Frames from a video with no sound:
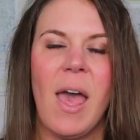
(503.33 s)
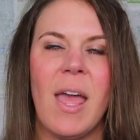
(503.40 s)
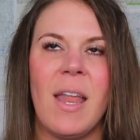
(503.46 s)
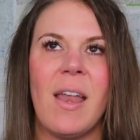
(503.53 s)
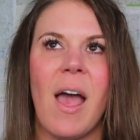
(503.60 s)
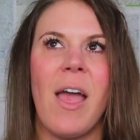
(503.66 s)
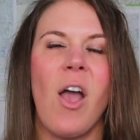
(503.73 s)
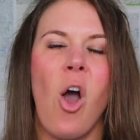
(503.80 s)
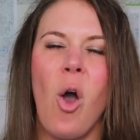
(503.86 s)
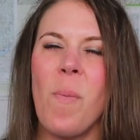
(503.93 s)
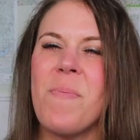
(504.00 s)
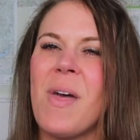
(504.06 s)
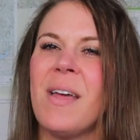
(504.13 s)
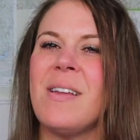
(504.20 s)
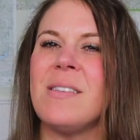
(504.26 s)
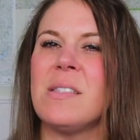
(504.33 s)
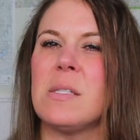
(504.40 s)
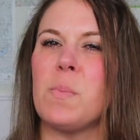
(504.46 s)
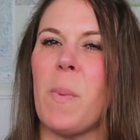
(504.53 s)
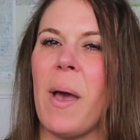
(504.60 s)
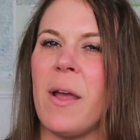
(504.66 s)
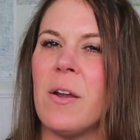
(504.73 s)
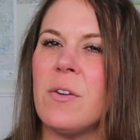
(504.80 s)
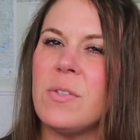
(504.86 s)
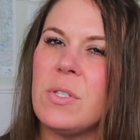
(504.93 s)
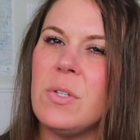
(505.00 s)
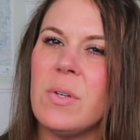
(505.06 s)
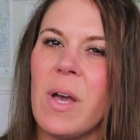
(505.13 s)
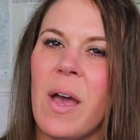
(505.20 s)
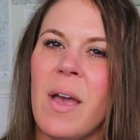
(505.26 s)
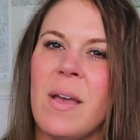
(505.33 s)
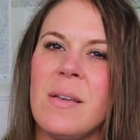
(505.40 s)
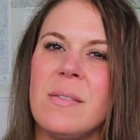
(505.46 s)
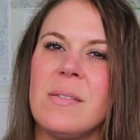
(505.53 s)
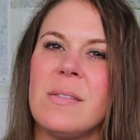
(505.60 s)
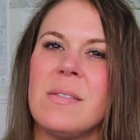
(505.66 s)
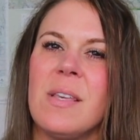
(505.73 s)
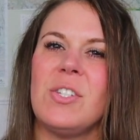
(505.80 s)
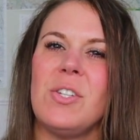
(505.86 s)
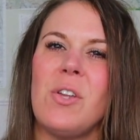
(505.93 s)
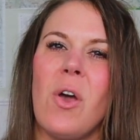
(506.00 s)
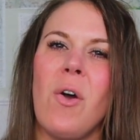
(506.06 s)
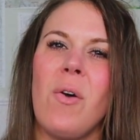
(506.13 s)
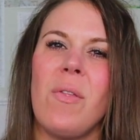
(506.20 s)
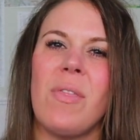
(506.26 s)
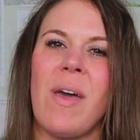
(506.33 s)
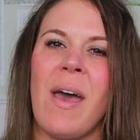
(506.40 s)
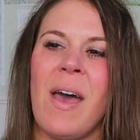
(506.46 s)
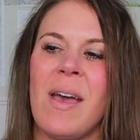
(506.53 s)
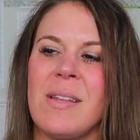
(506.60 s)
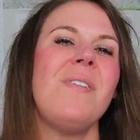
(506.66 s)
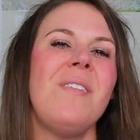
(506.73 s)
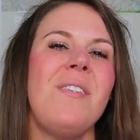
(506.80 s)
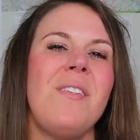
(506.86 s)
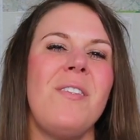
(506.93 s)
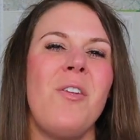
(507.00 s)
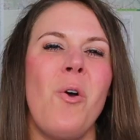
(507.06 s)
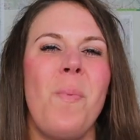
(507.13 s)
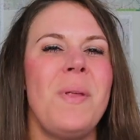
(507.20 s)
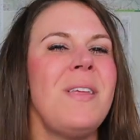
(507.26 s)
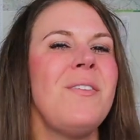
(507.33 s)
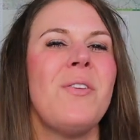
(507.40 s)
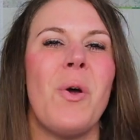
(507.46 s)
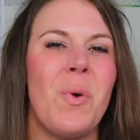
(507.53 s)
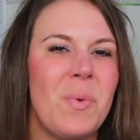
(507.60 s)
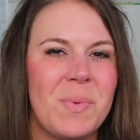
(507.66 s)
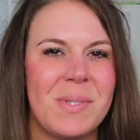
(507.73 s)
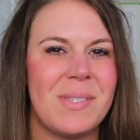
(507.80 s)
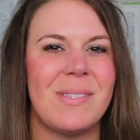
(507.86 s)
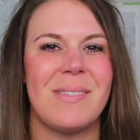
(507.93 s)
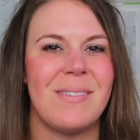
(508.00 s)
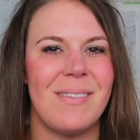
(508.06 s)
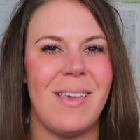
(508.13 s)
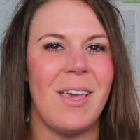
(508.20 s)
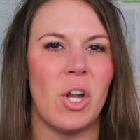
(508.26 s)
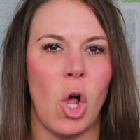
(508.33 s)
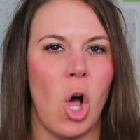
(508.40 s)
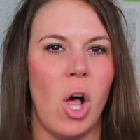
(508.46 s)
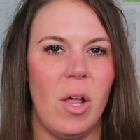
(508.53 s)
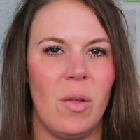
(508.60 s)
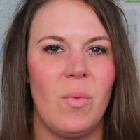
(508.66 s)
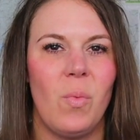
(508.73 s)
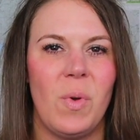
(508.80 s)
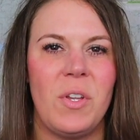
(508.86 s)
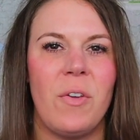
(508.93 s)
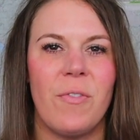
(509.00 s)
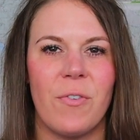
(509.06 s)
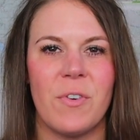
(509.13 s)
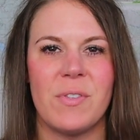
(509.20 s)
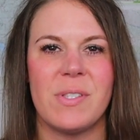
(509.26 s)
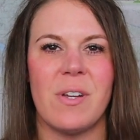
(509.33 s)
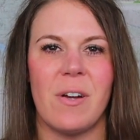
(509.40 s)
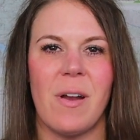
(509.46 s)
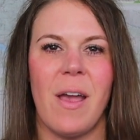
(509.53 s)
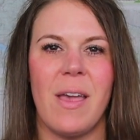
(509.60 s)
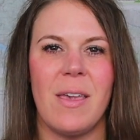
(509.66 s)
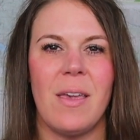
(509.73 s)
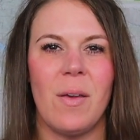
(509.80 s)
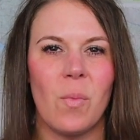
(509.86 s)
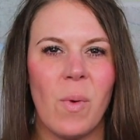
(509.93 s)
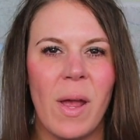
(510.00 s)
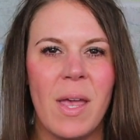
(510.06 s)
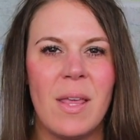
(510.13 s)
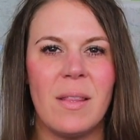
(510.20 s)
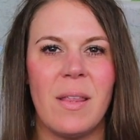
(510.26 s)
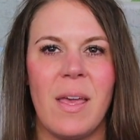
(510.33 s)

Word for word: And I hope that inspires you guys to know that nobody knows it all when you first start hiking, right?